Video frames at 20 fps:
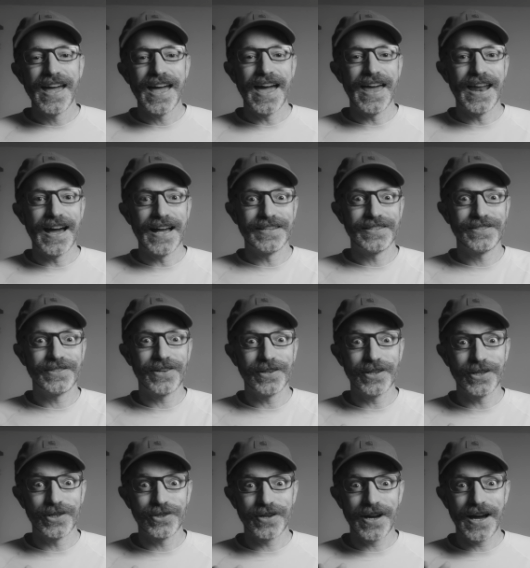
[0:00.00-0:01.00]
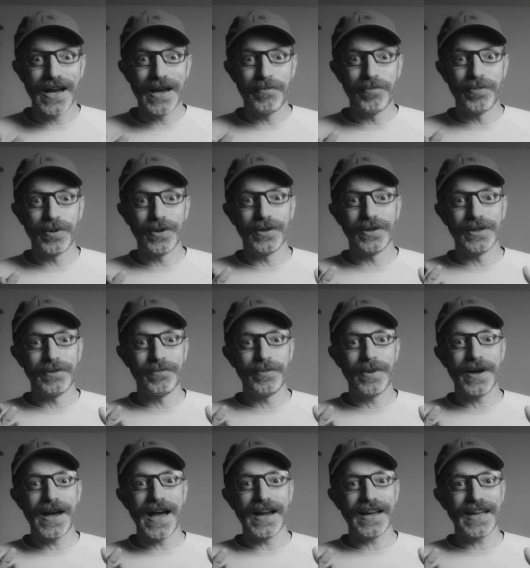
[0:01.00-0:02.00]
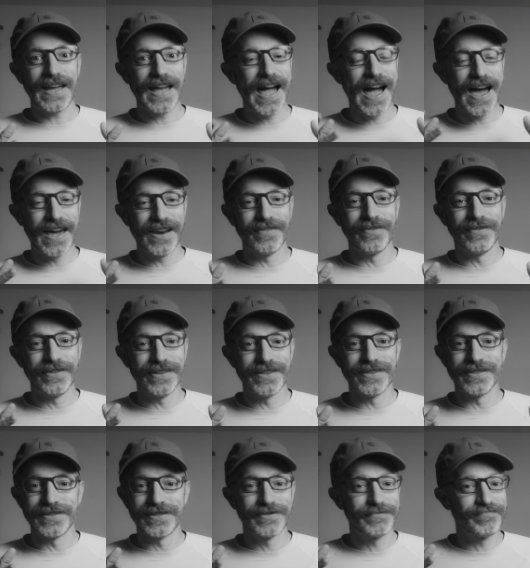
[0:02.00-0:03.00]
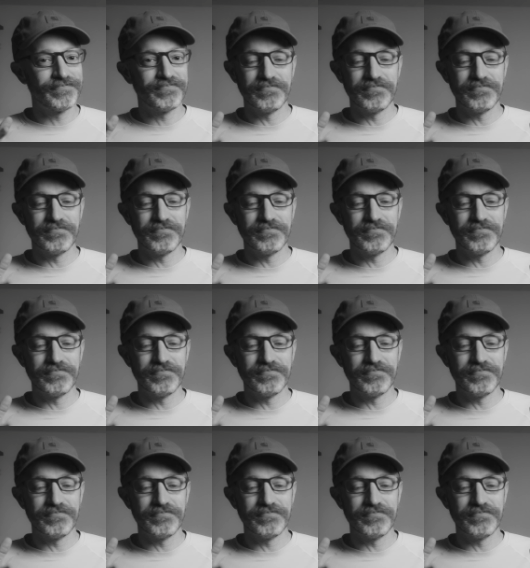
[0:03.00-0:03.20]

and I start to try and pull him back out of his